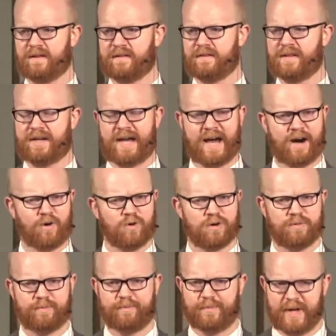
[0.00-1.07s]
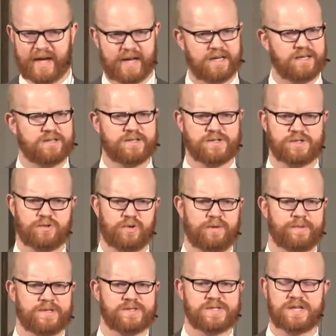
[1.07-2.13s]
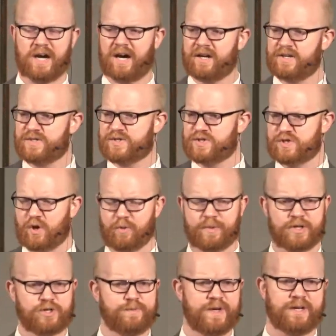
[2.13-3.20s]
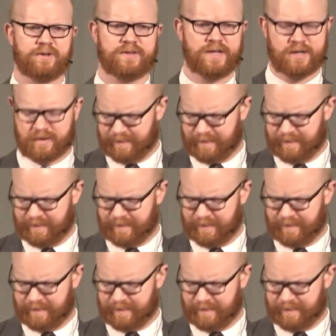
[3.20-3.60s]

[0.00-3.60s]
than our petty disagreements. God is so much bigger than our